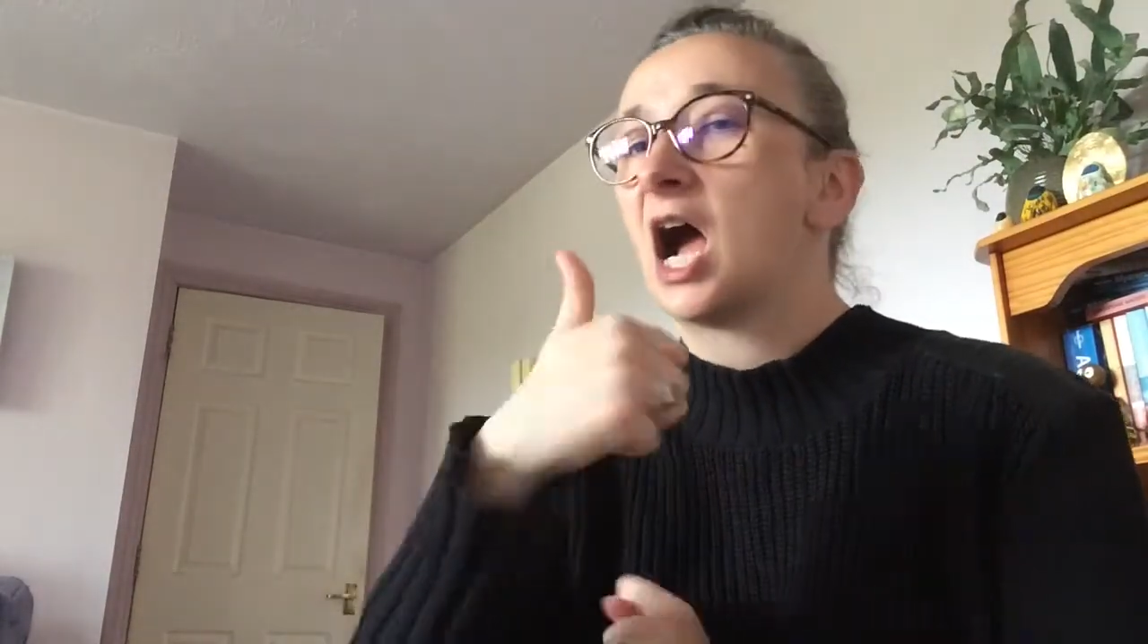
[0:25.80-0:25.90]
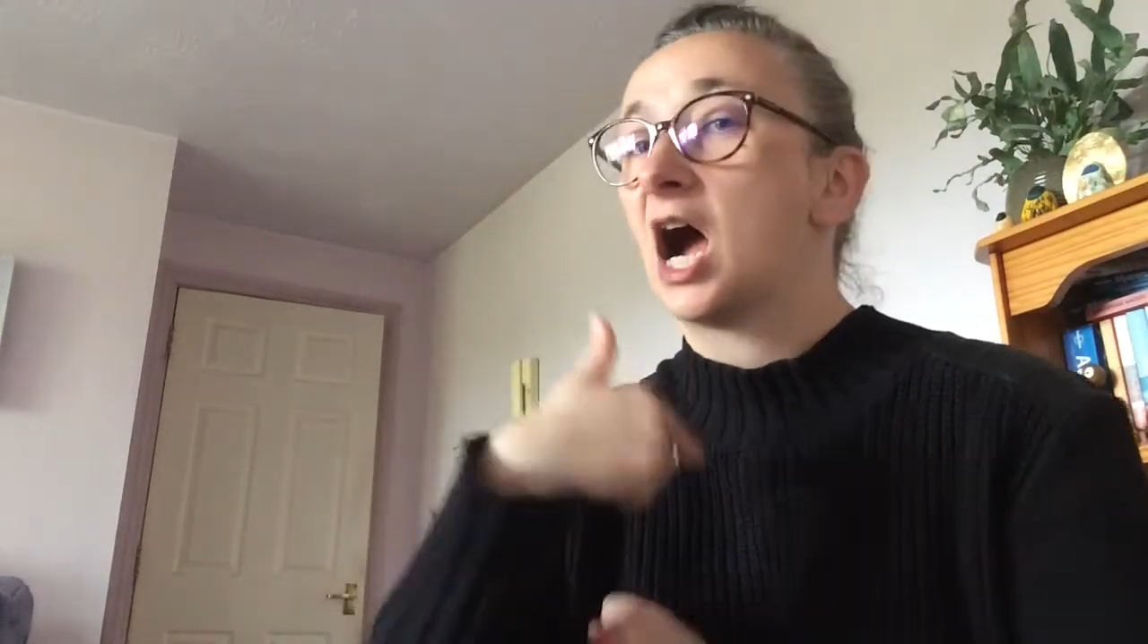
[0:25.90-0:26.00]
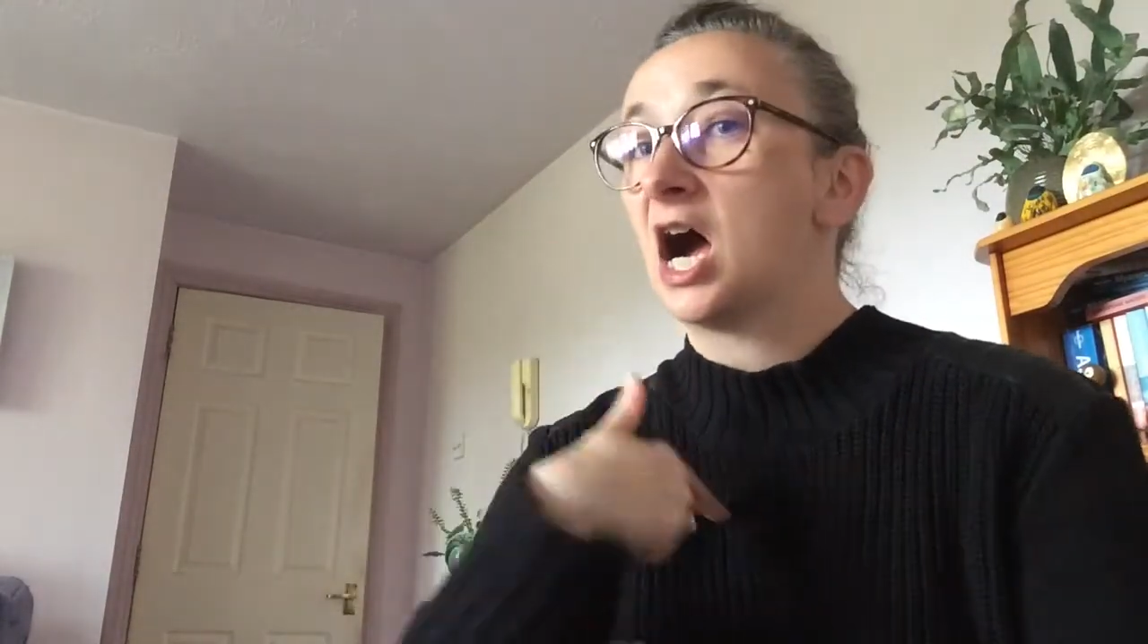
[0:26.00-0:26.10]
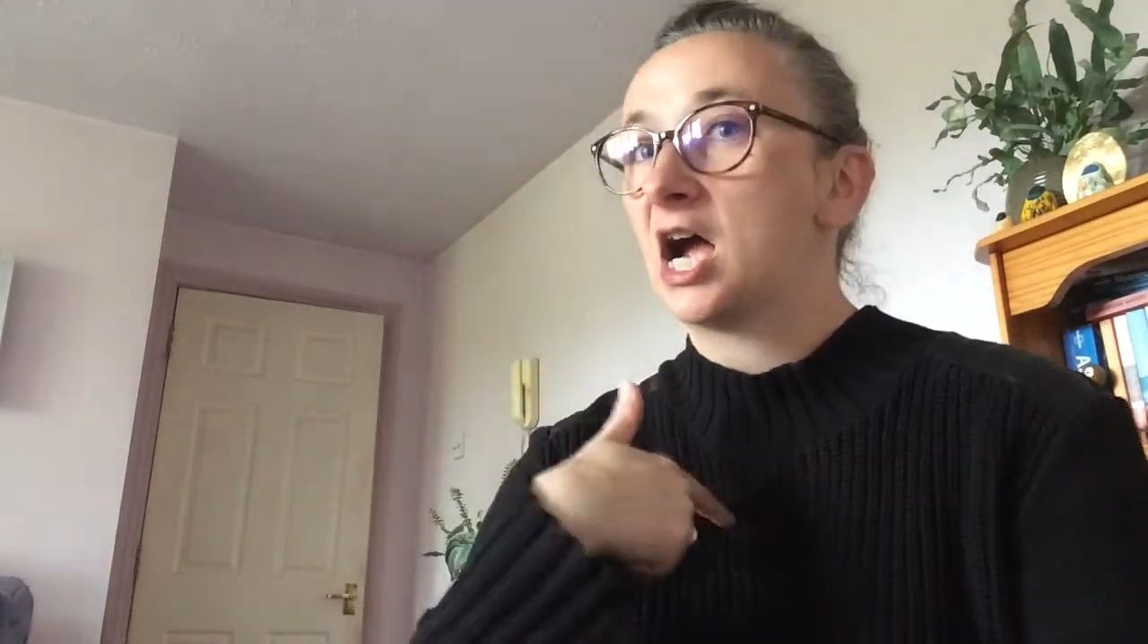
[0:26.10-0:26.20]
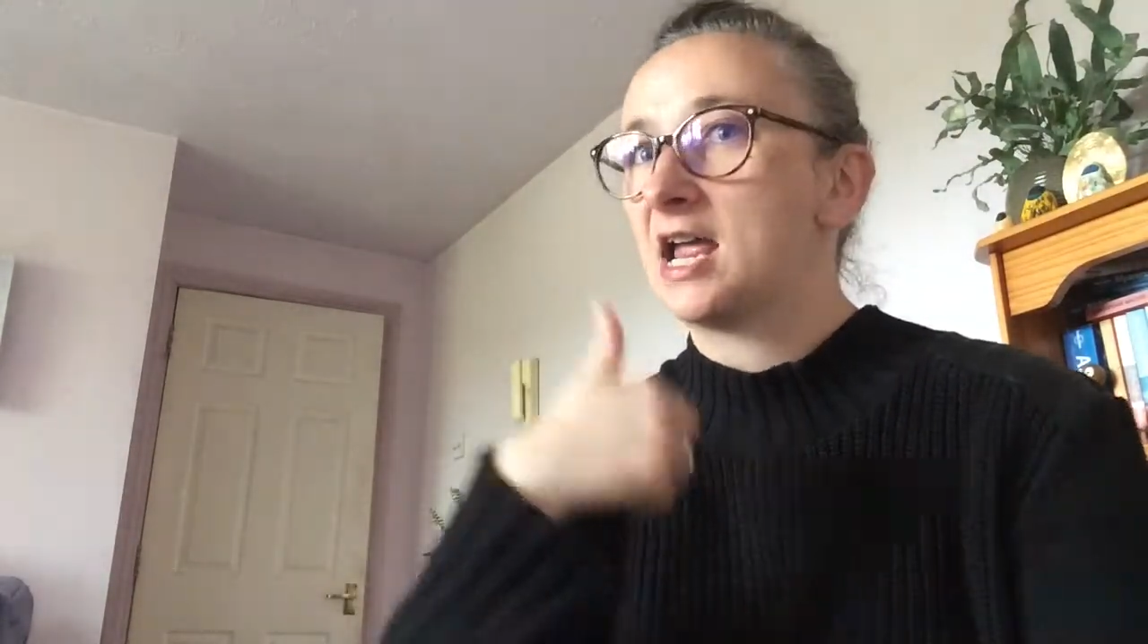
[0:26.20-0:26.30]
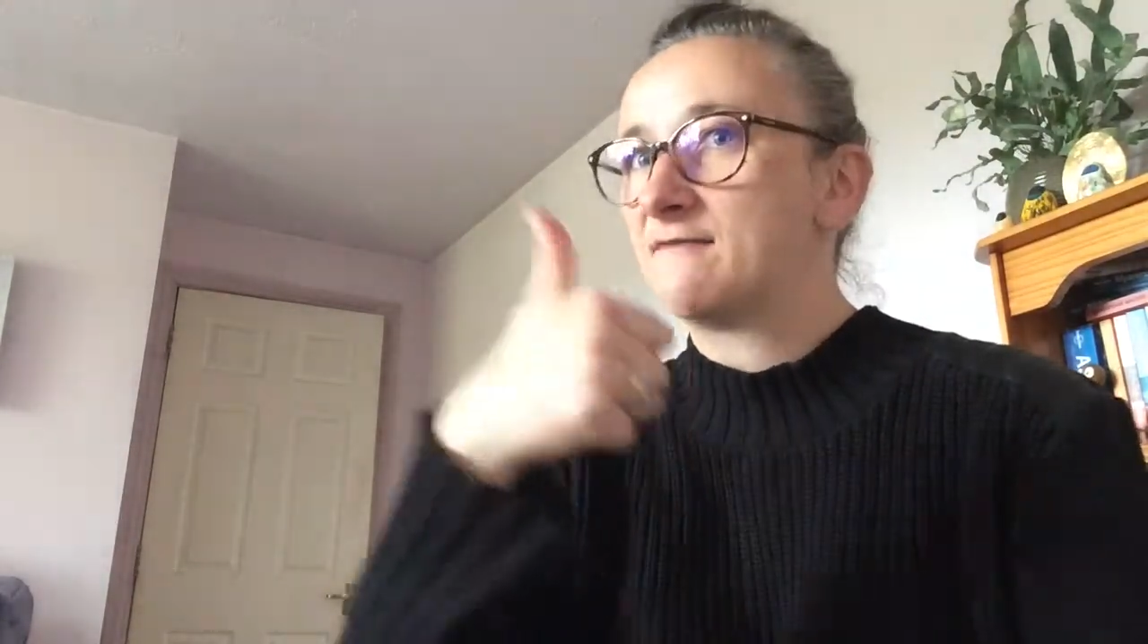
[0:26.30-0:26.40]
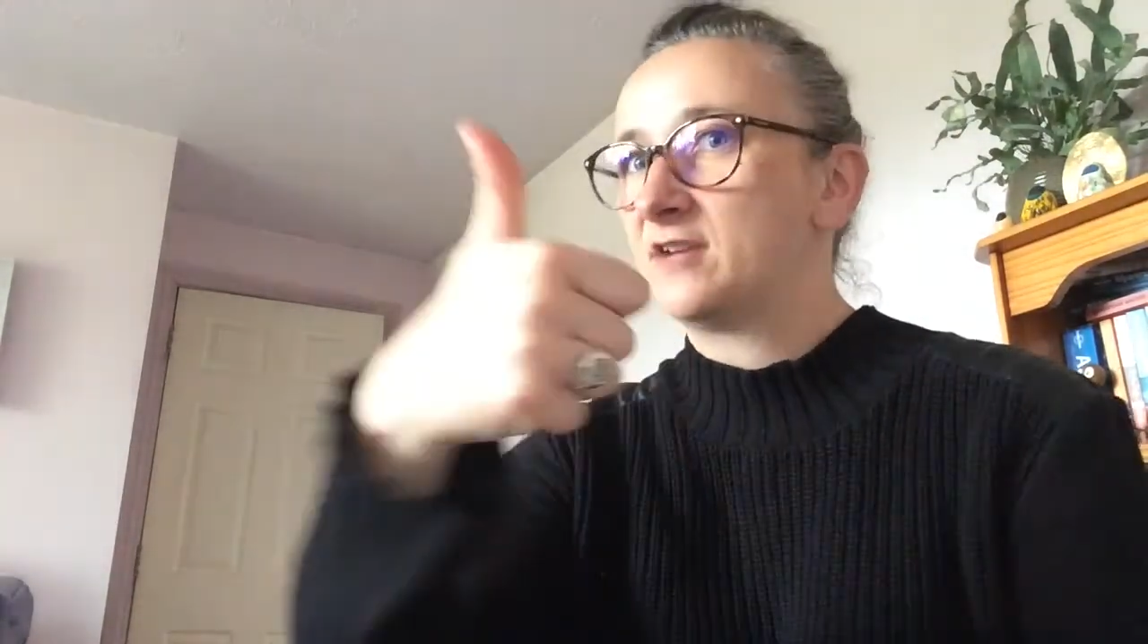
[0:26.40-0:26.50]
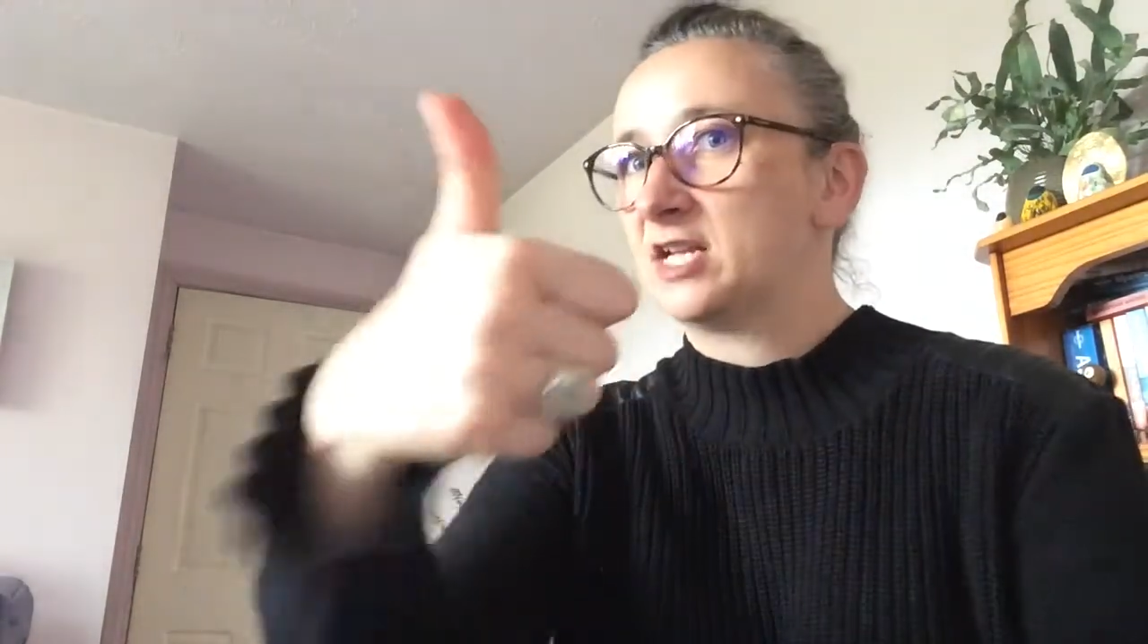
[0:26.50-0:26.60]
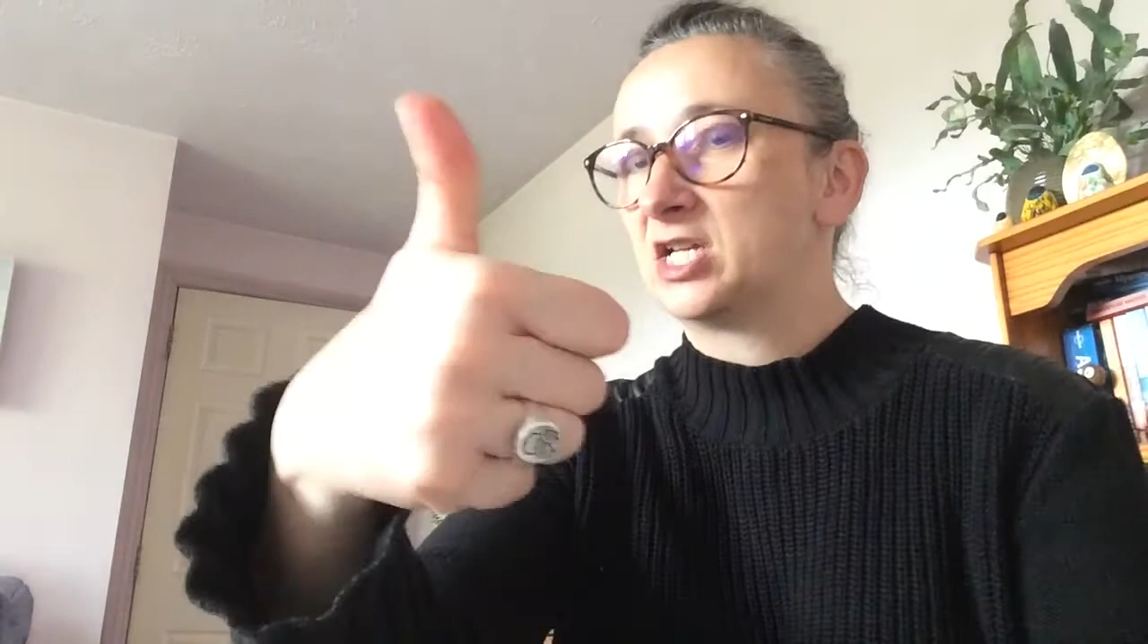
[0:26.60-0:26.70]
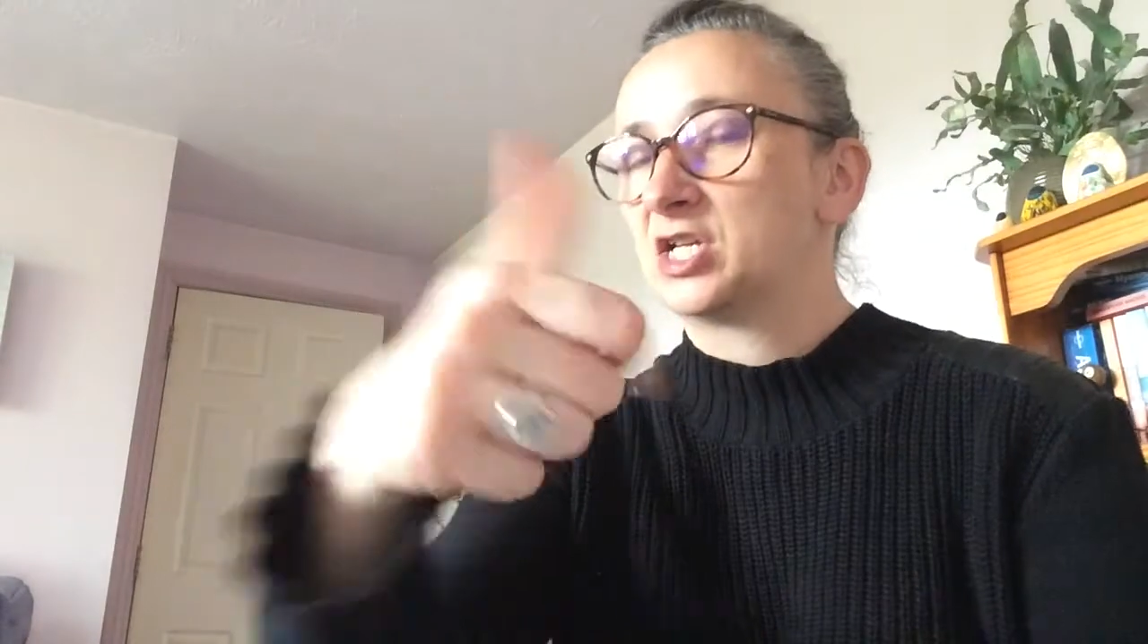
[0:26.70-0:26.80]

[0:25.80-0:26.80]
I am feeling